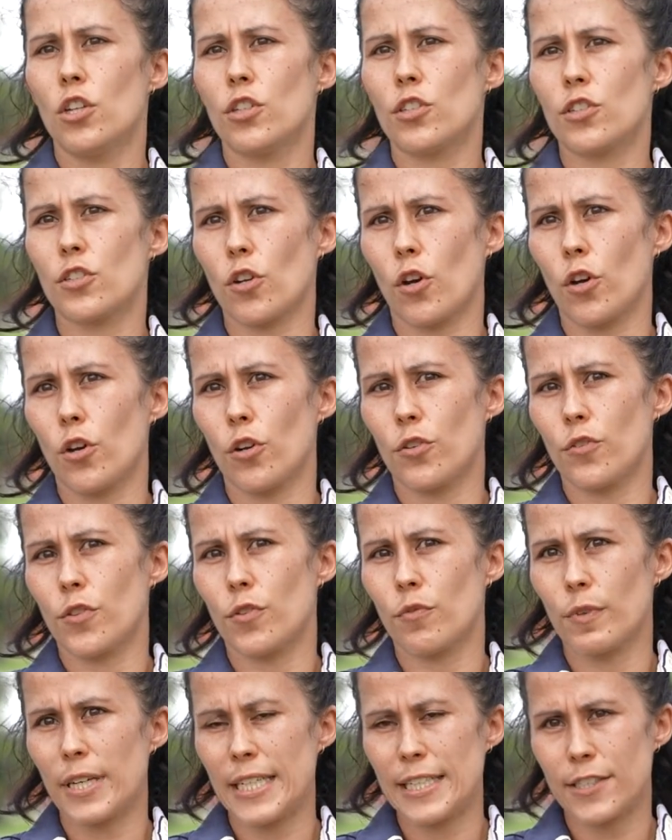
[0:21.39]
So
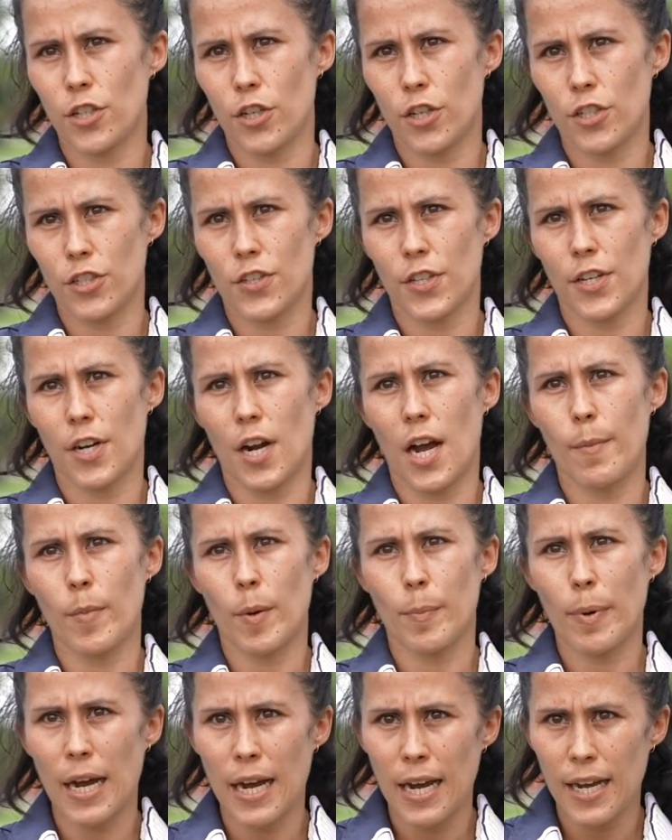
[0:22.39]
the research that I'm
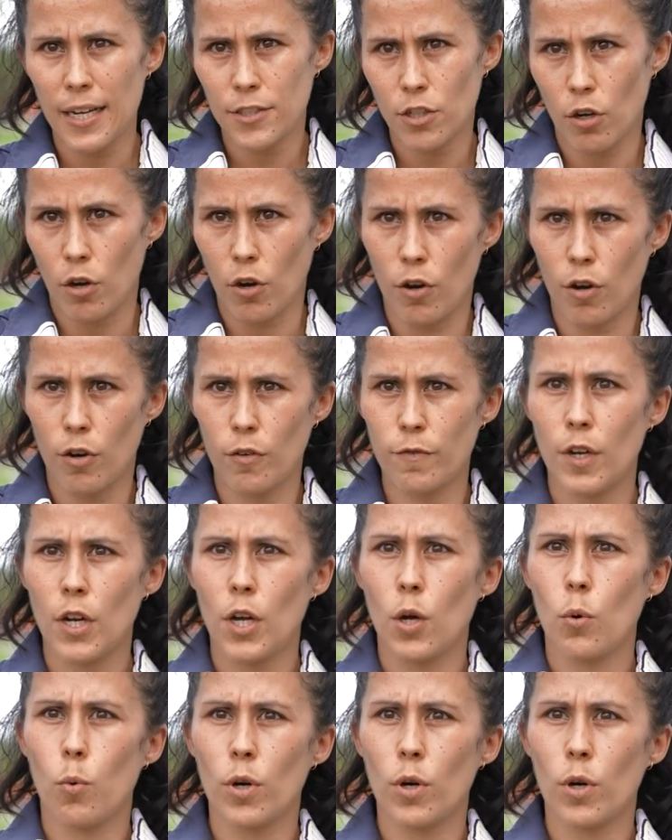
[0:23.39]
a part of